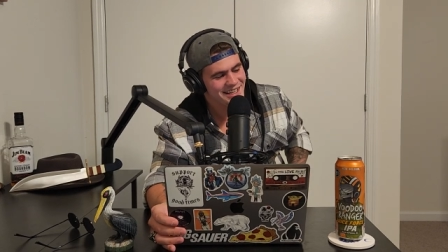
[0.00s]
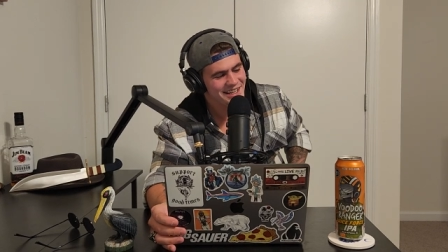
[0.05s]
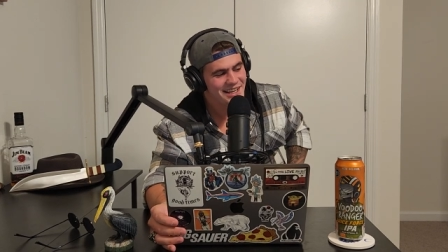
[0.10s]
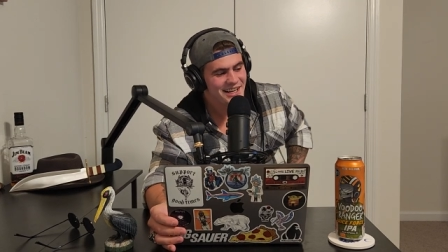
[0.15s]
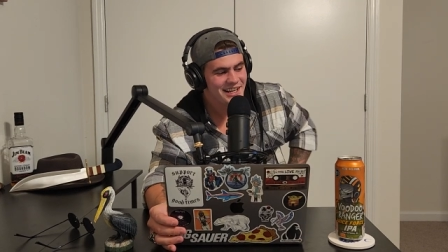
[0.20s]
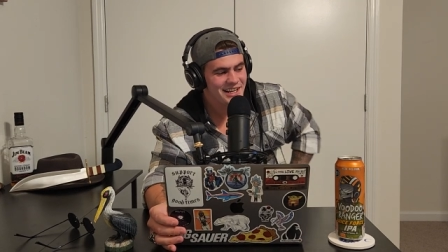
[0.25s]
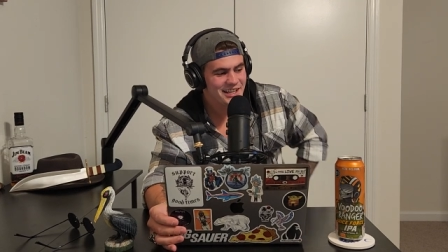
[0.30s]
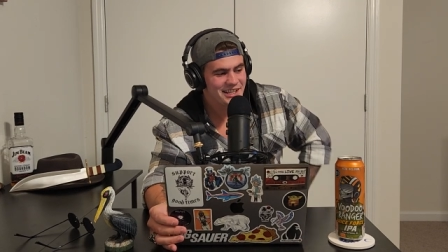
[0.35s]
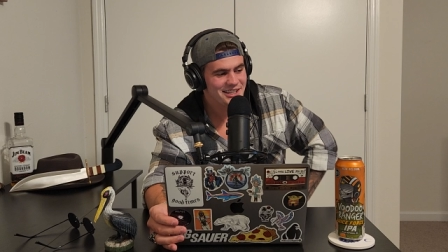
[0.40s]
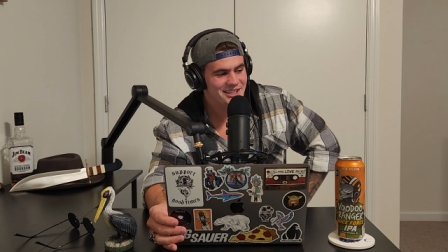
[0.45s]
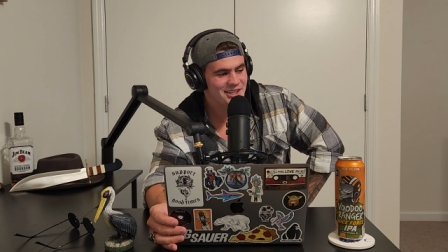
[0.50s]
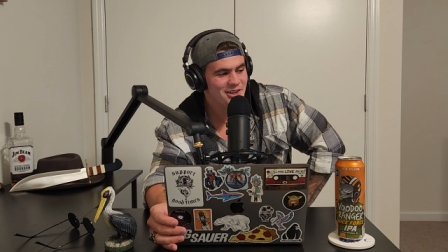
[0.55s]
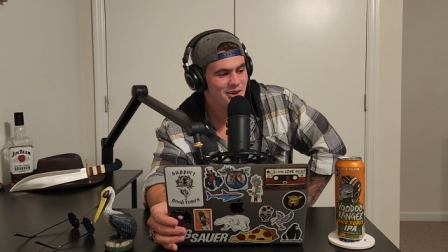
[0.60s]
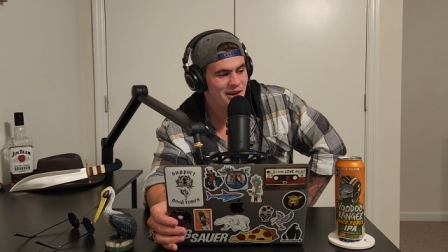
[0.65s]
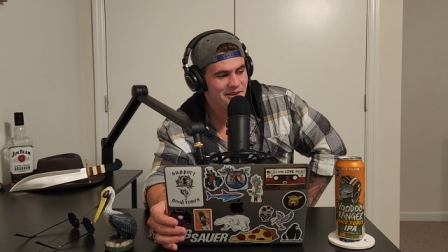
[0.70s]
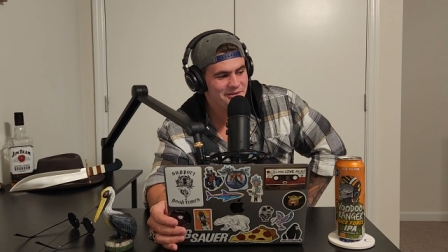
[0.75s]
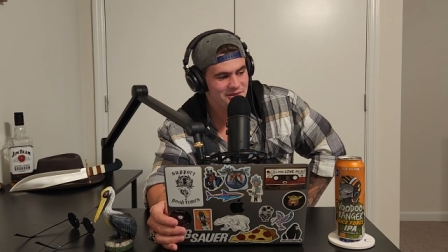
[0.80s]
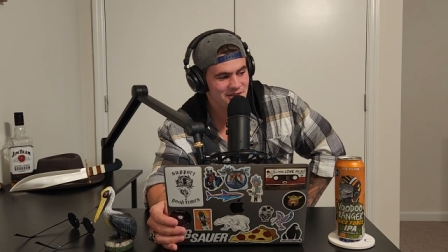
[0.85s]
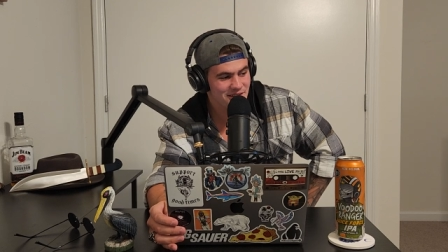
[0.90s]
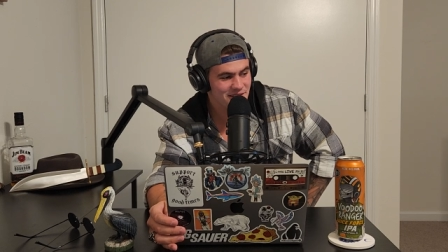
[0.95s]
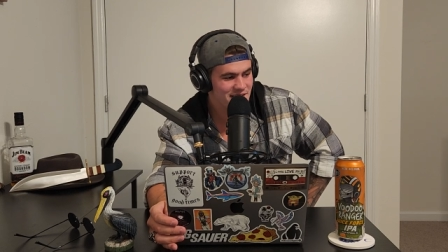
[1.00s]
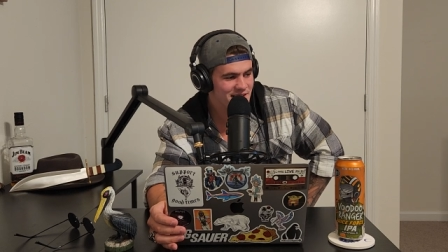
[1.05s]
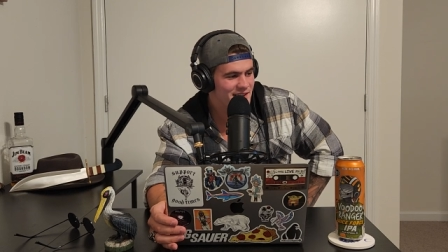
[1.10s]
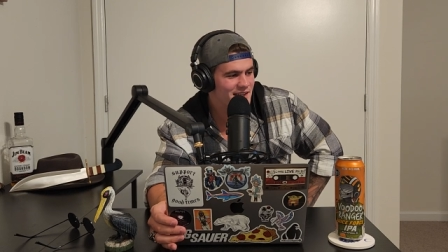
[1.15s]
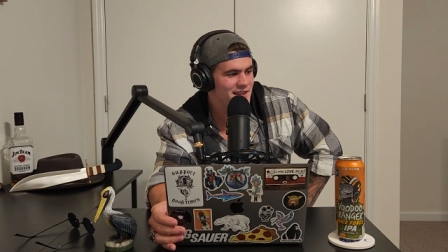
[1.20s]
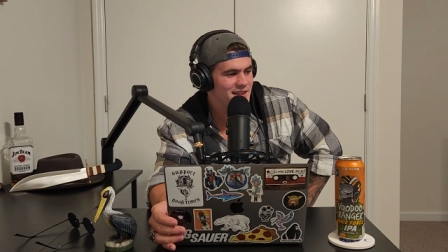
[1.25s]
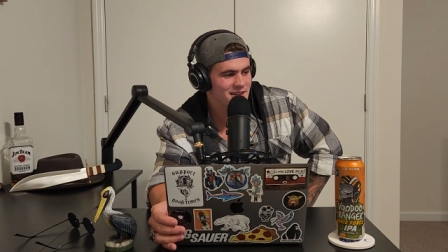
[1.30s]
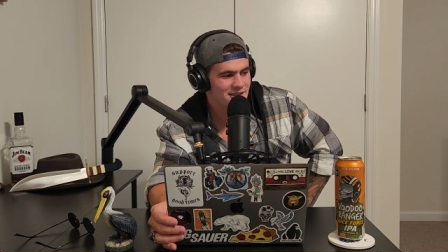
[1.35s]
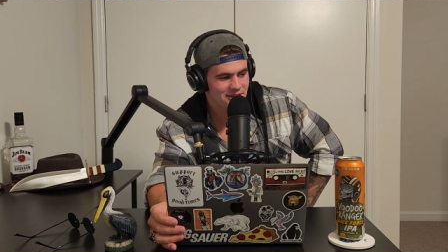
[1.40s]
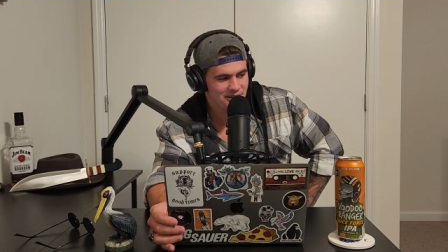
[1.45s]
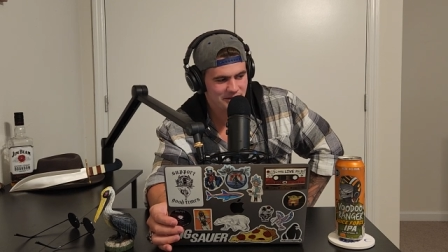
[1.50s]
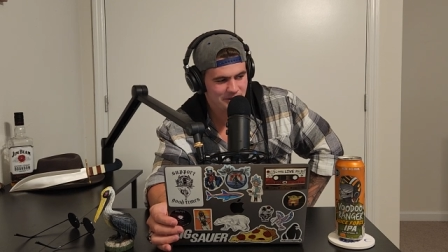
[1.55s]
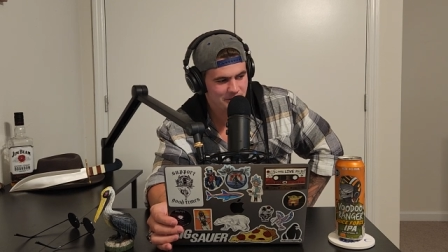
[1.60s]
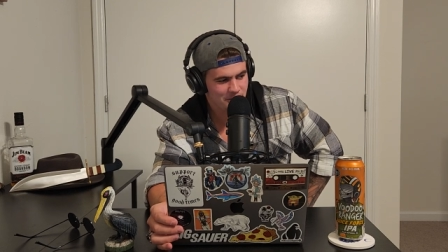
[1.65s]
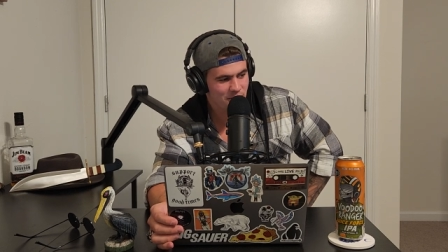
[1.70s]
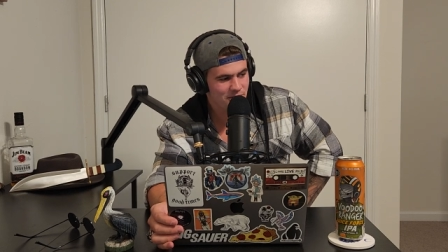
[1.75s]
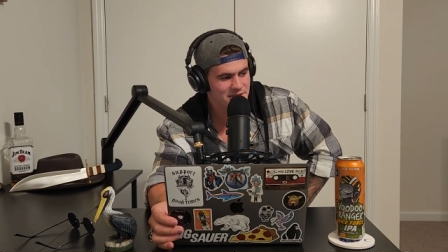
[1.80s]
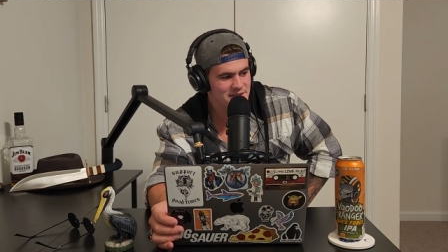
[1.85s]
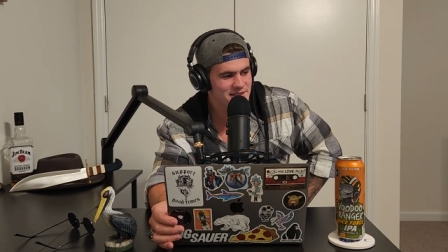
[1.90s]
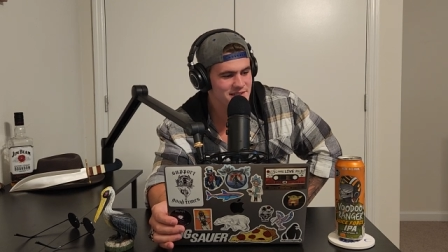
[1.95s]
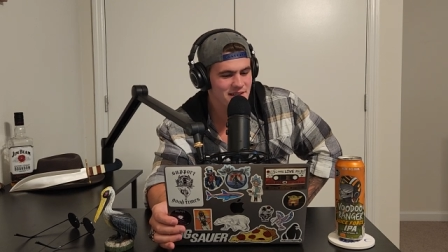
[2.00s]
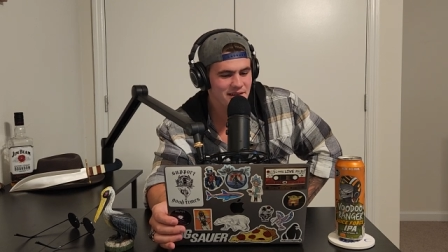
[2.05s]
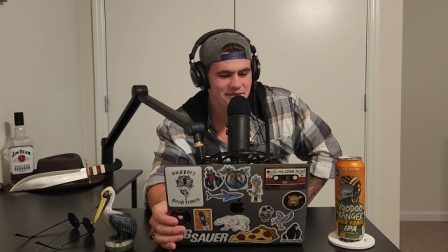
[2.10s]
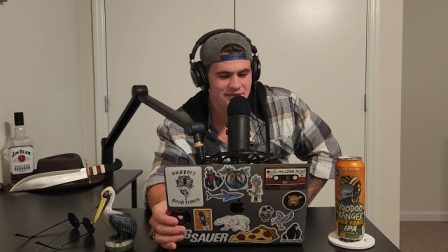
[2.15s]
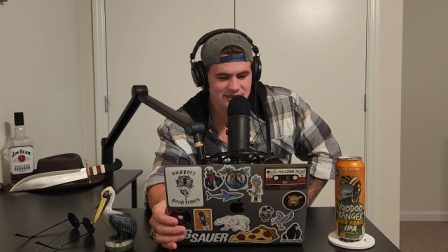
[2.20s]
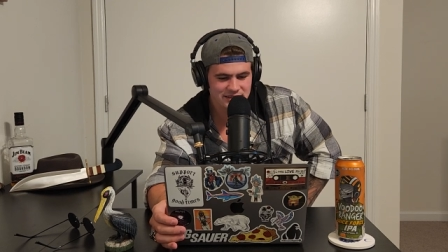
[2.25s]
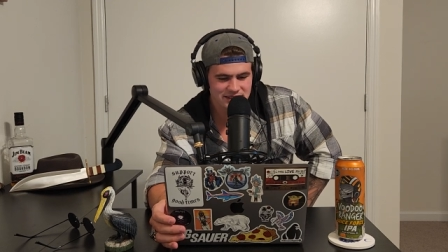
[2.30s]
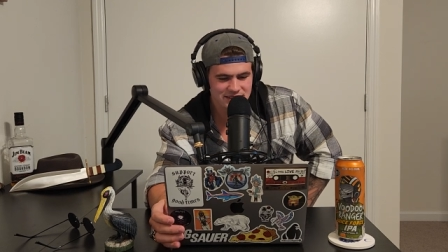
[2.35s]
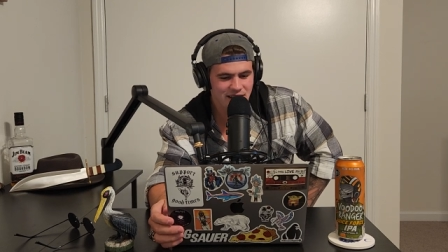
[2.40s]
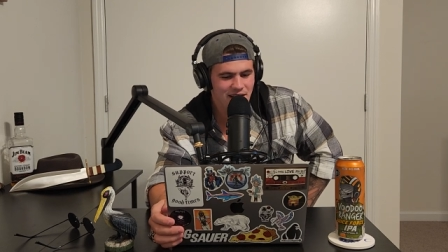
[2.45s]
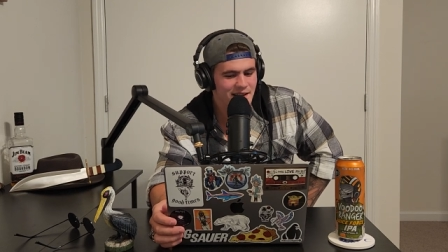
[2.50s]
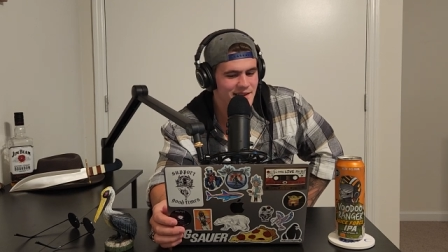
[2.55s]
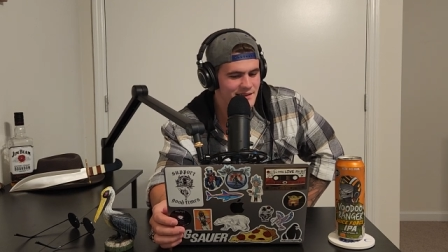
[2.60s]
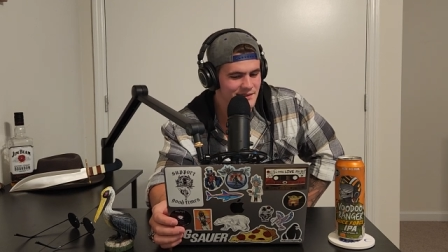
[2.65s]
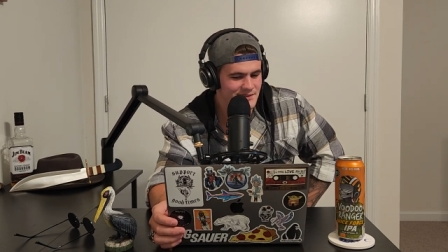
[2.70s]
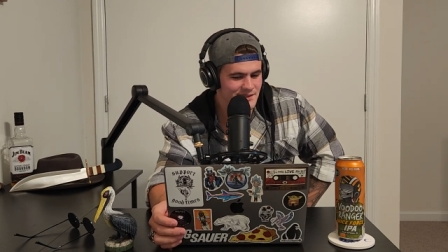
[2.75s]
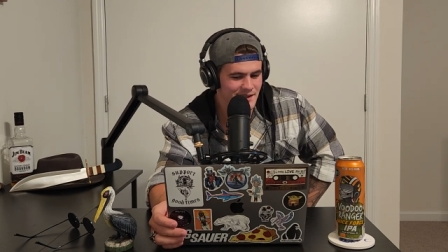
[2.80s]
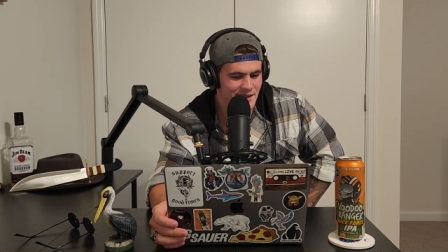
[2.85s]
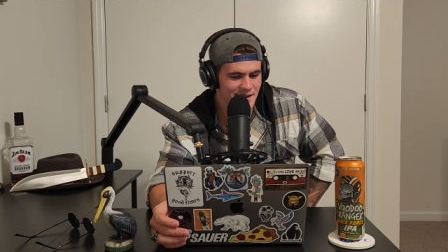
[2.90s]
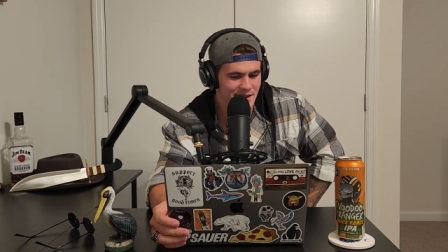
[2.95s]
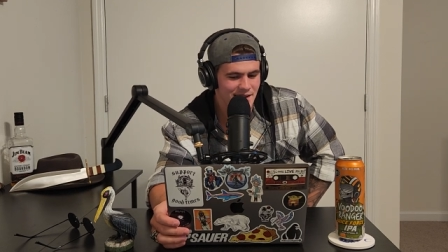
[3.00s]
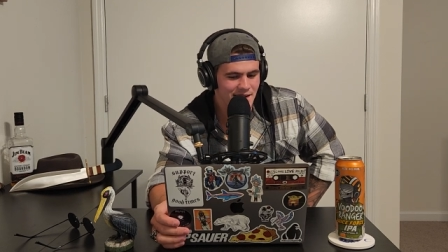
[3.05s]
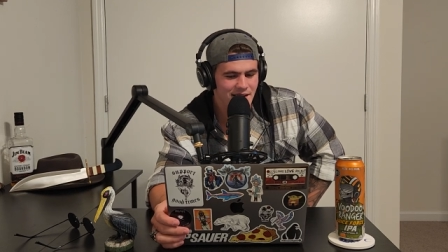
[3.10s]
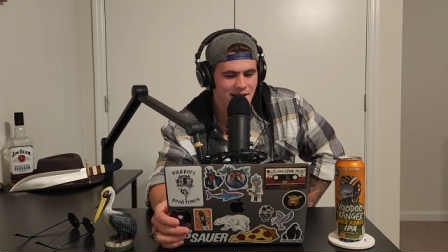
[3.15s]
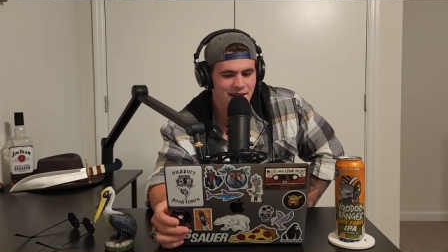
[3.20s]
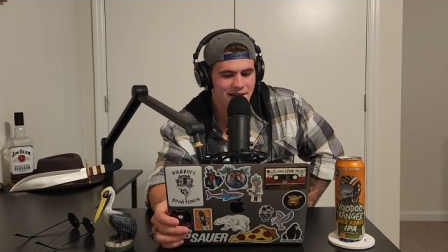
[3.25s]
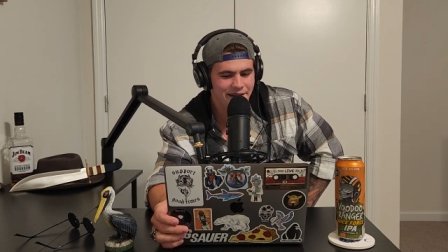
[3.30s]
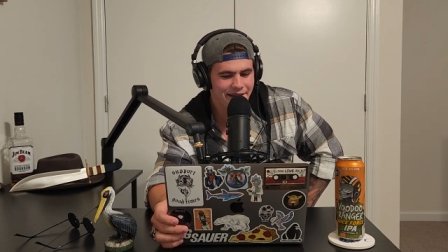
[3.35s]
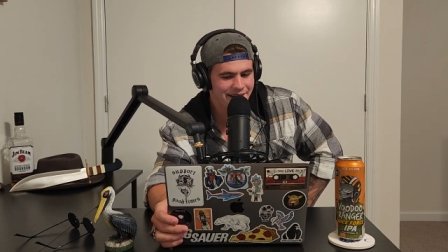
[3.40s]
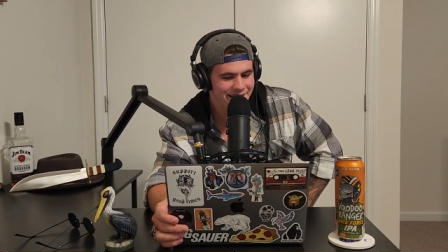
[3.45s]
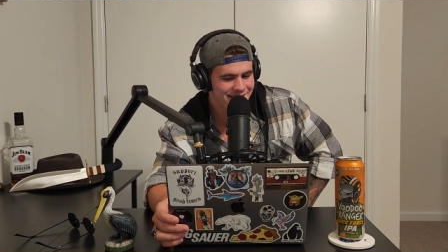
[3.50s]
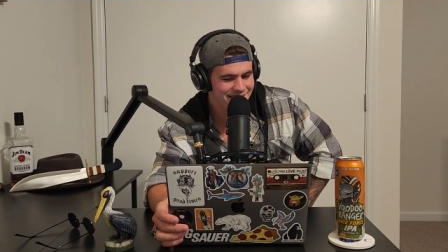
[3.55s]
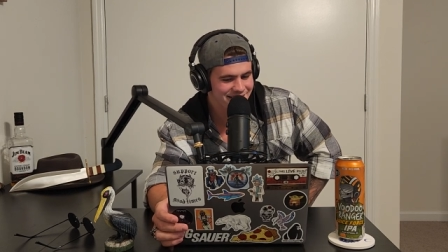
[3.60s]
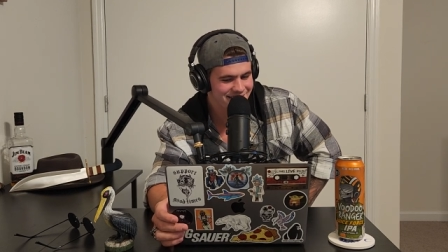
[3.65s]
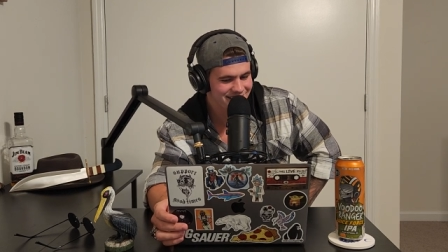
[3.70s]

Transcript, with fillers: you know, after looking at you for 0.7 seconds, I got a headache.